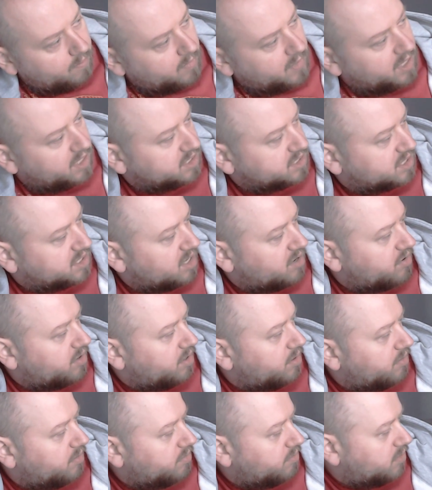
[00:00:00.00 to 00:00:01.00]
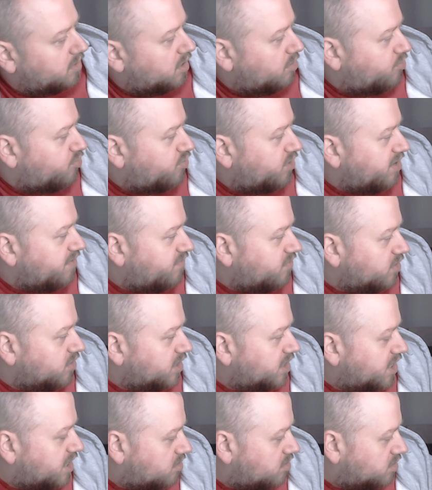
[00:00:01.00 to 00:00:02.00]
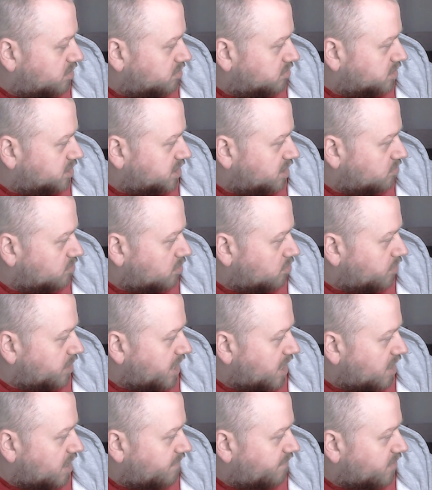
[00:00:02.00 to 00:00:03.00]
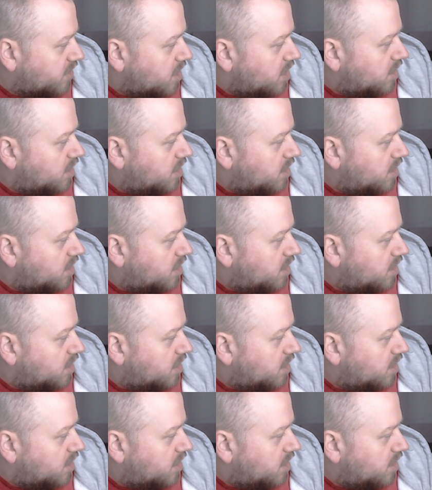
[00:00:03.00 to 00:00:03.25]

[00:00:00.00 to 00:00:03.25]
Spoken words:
Is there a brief rundown and see what we have?